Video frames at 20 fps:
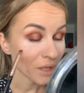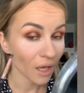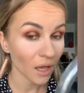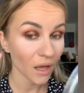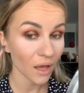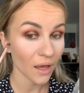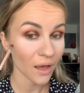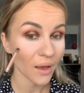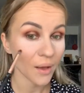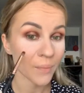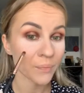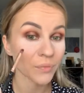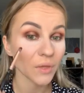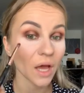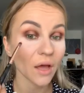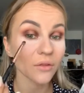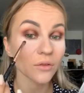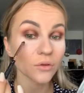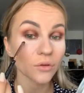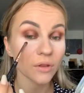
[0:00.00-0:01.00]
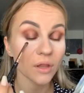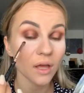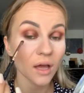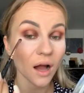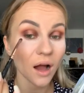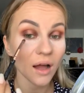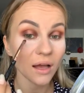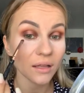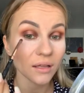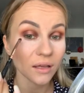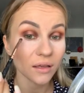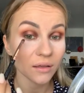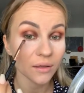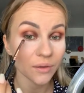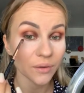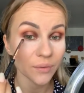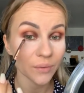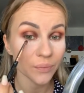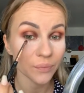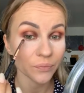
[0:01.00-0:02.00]
under the eye,
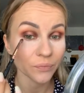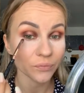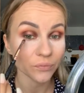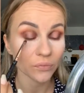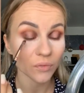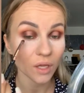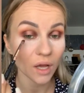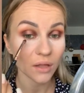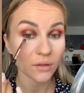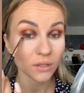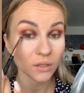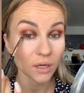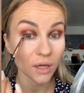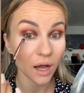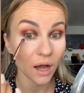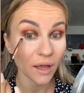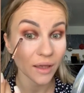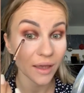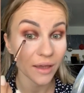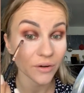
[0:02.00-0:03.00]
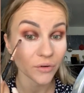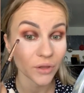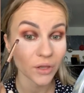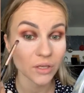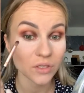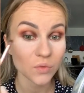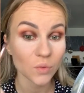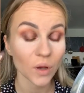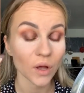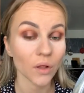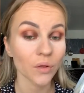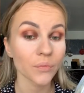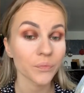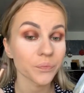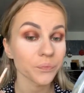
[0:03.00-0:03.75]
under eye area as well.